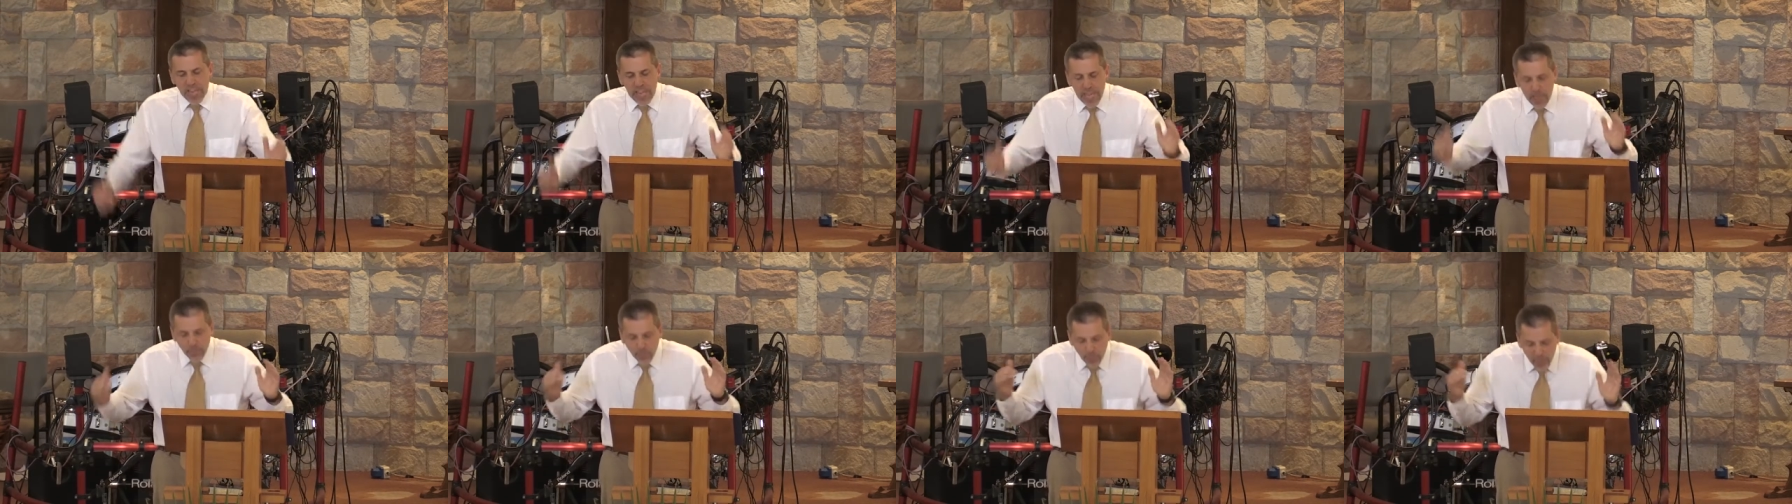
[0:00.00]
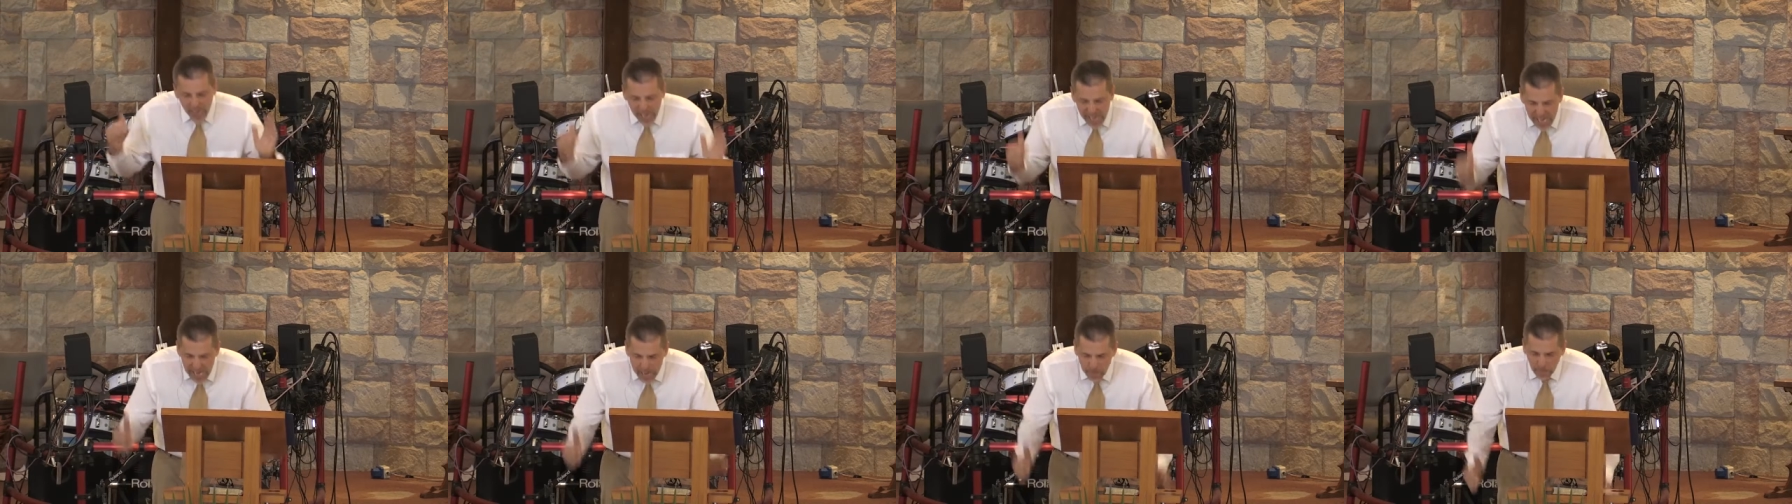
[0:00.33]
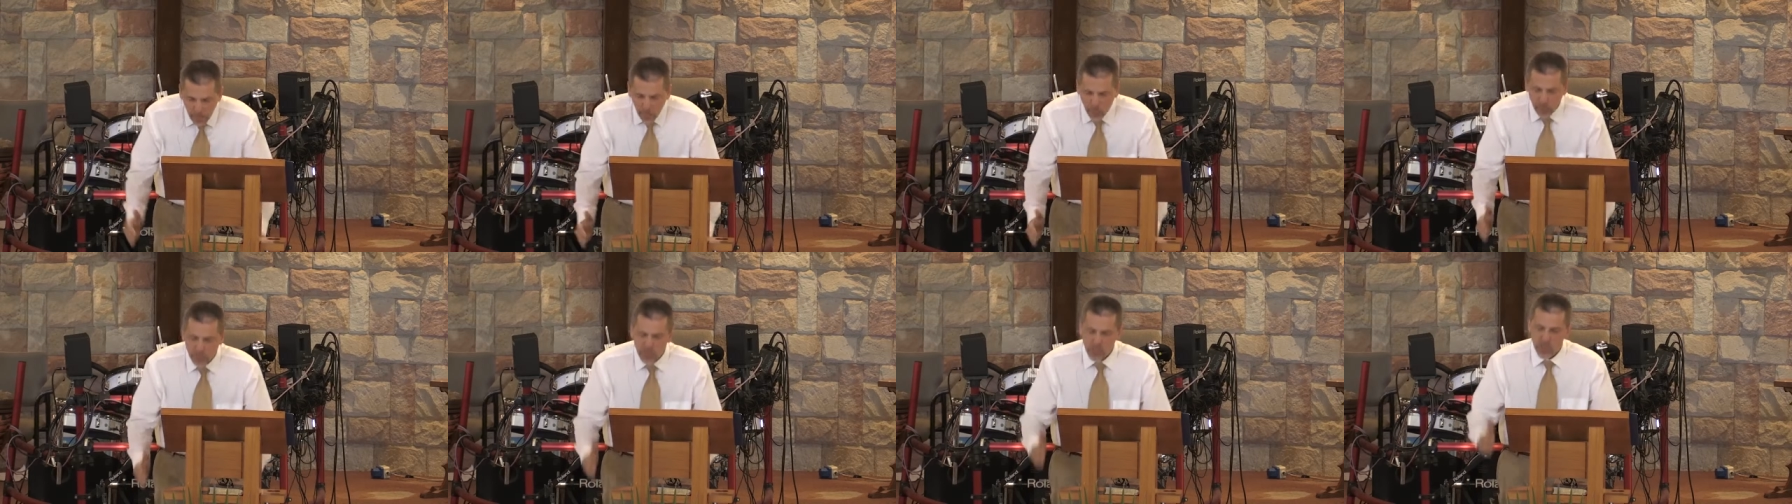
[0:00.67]
If He
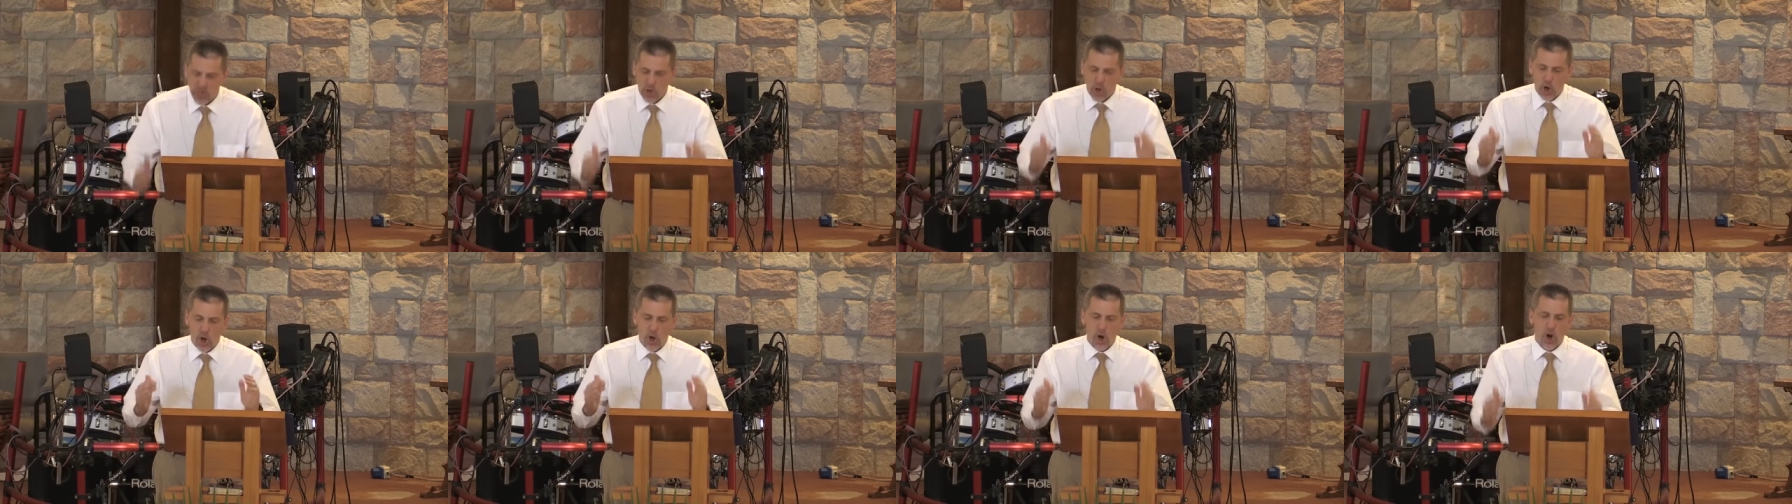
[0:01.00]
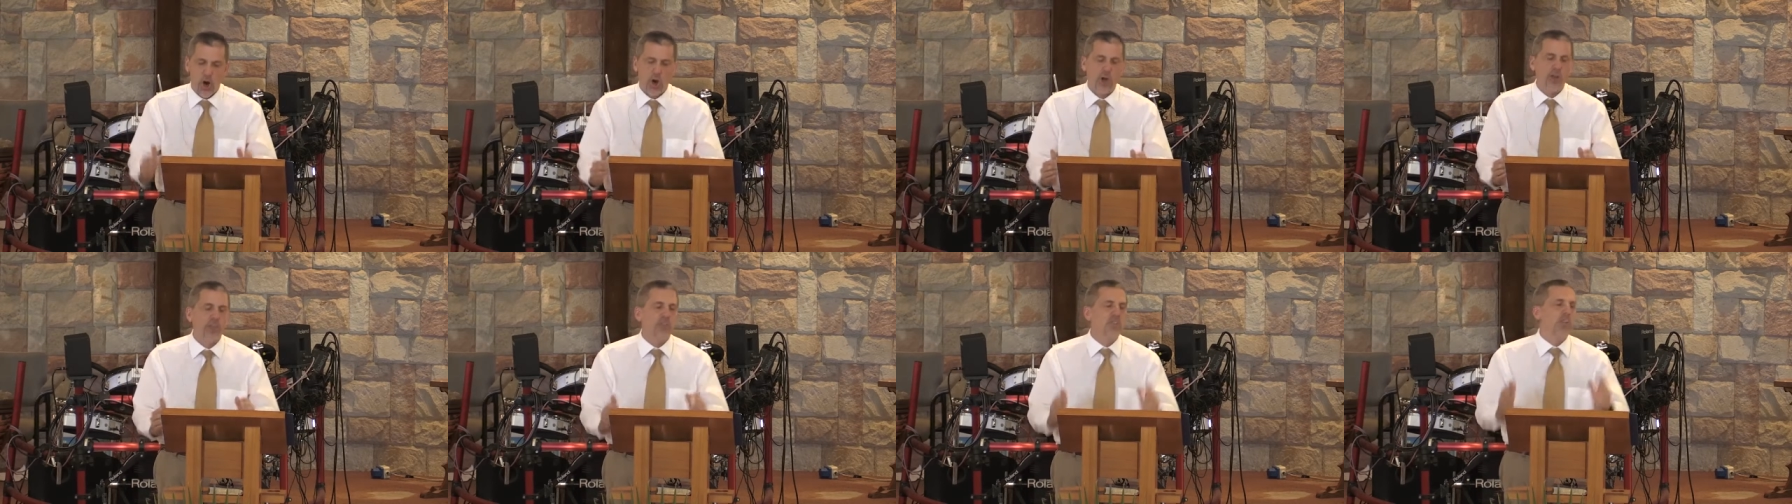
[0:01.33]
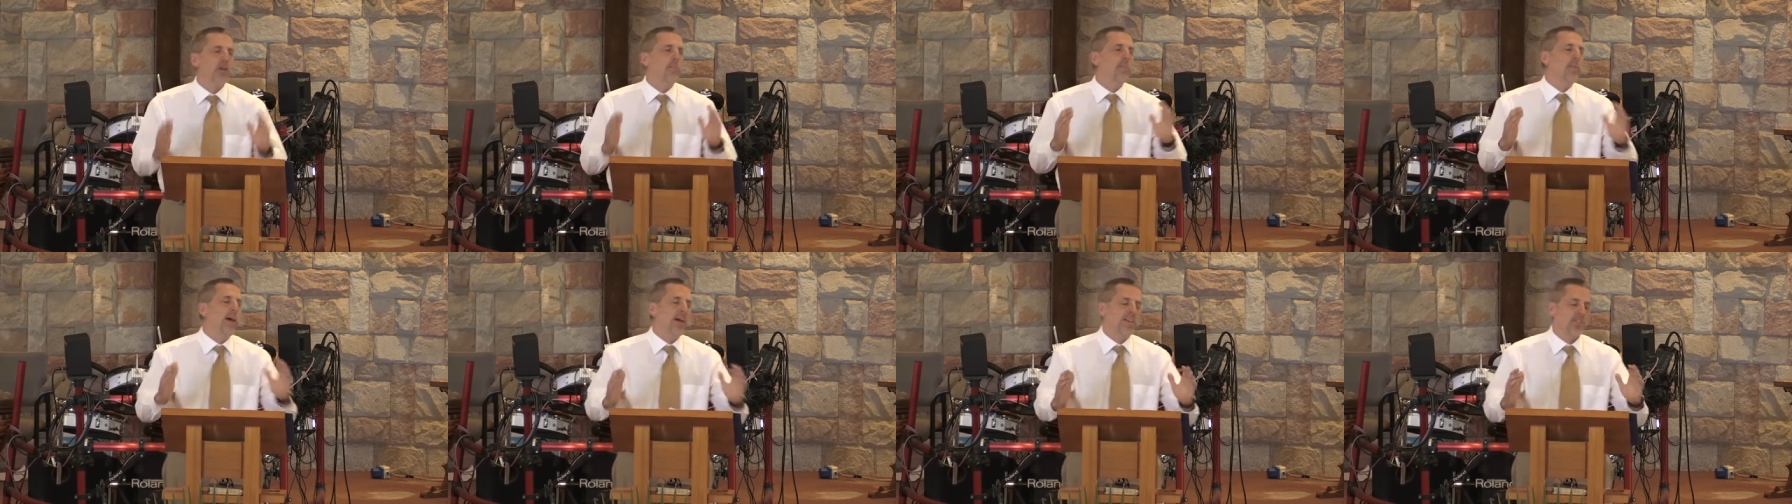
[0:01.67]
puts in our hearts
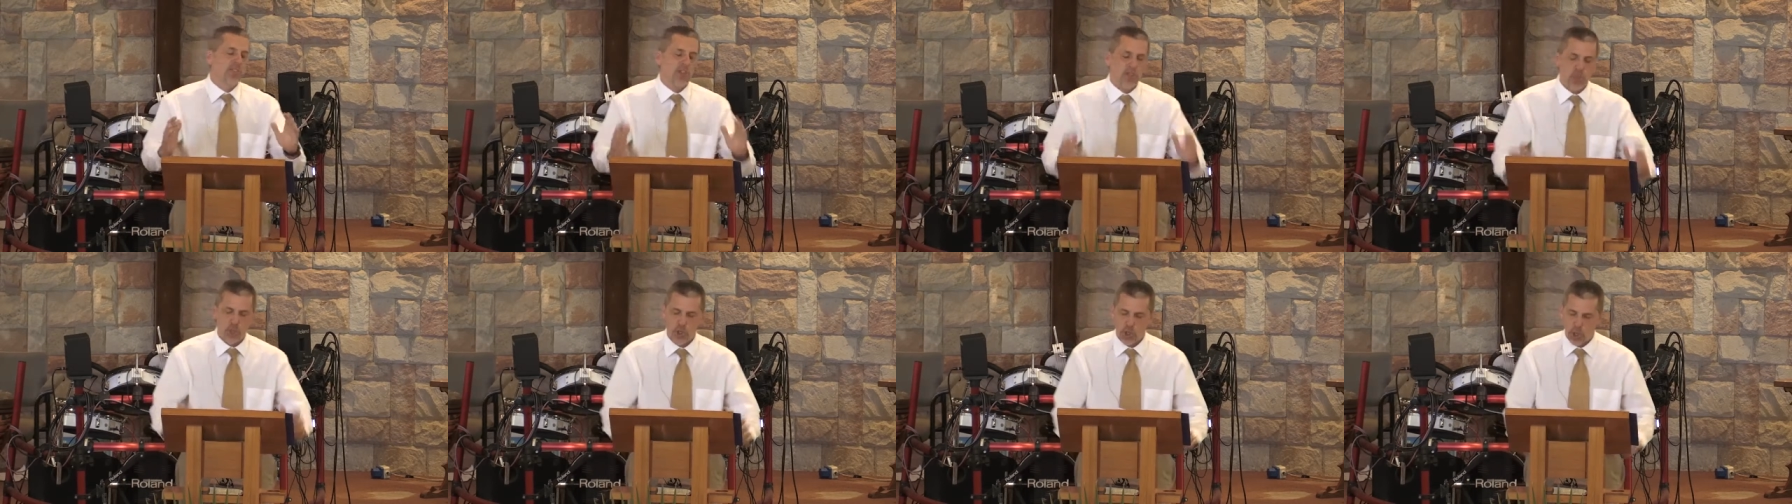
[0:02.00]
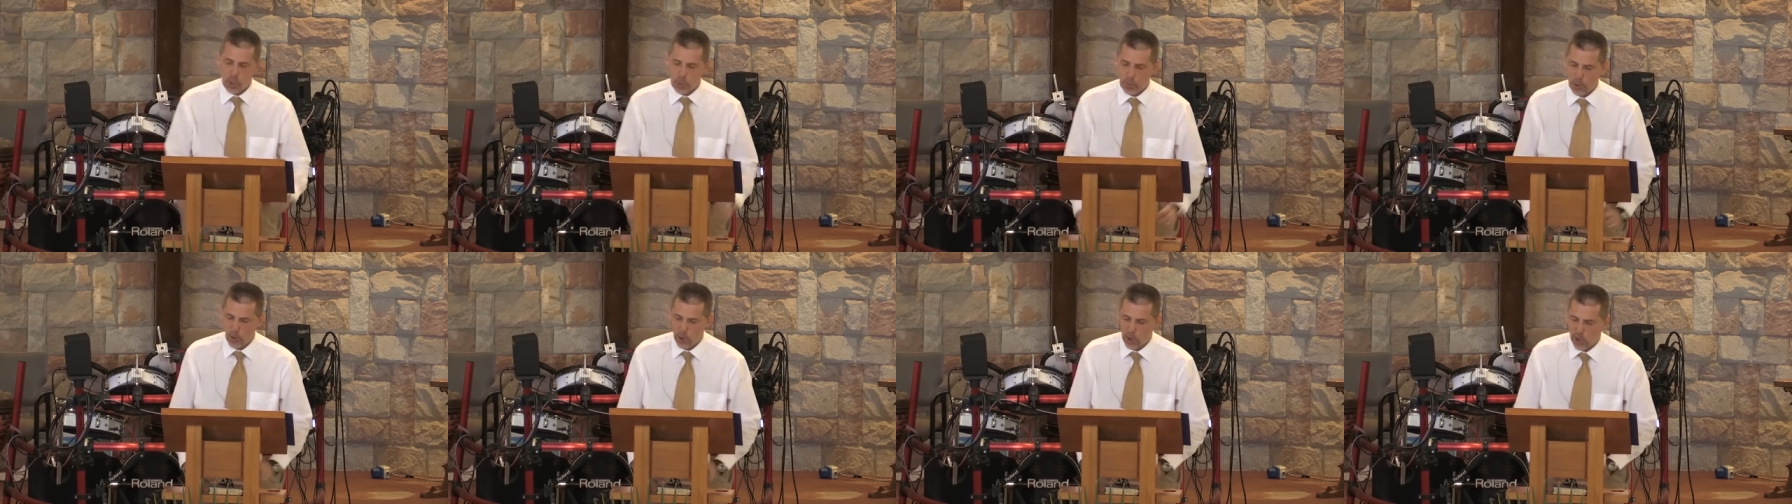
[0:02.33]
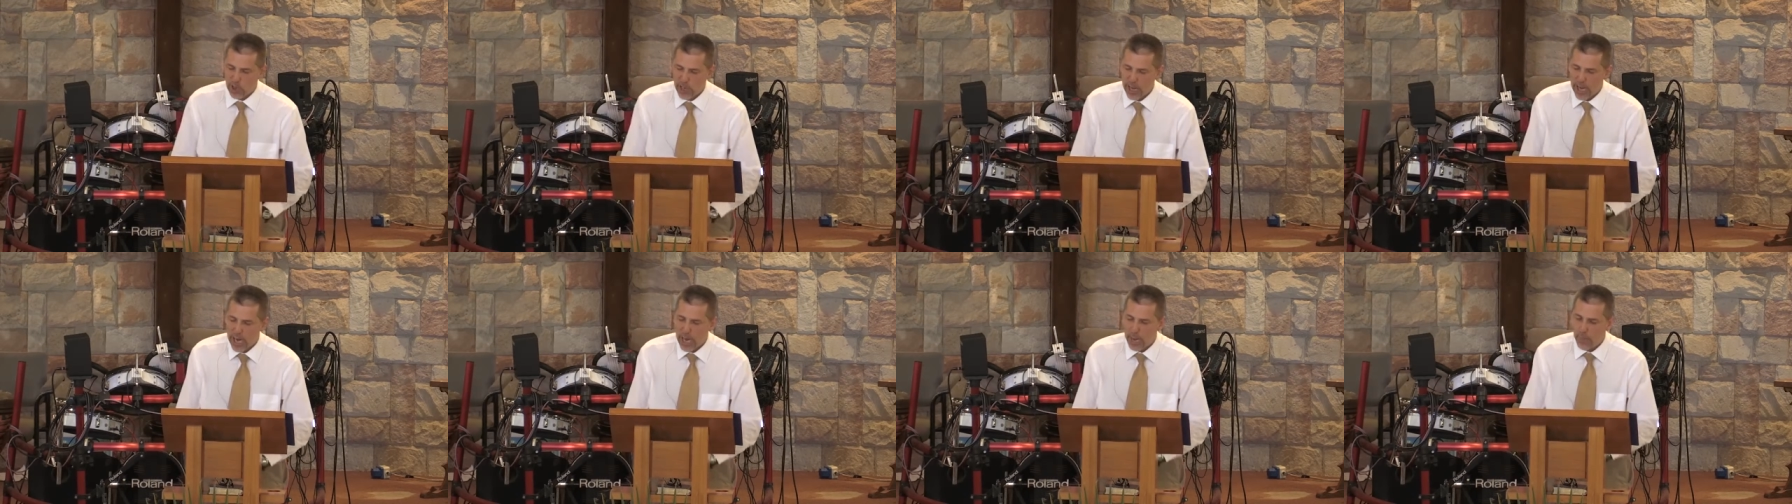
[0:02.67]
a message to
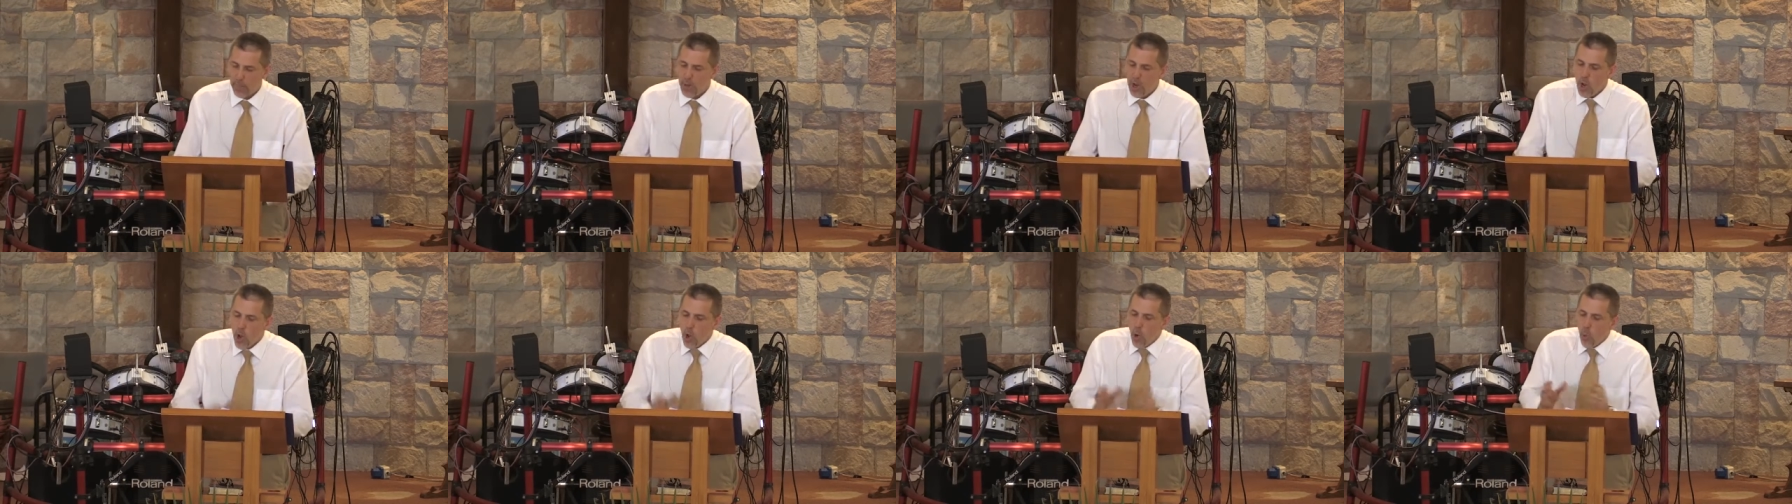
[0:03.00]
proclaim,